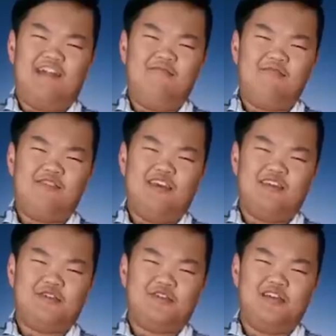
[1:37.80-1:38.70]
million to
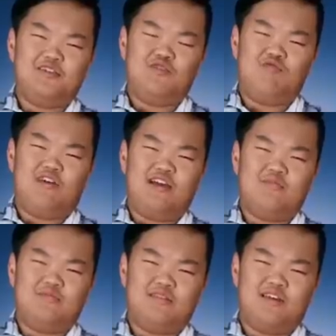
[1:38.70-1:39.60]
$5
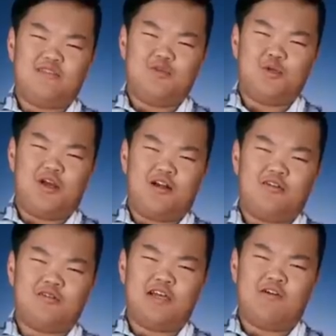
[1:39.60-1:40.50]
million.
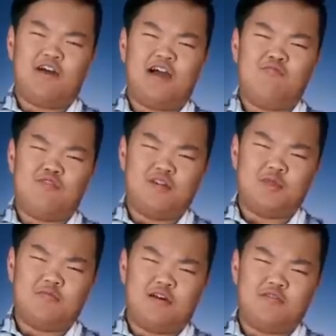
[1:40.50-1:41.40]
Last but not
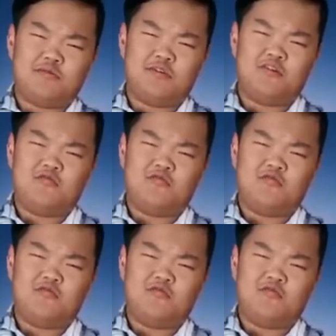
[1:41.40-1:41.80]
least, we've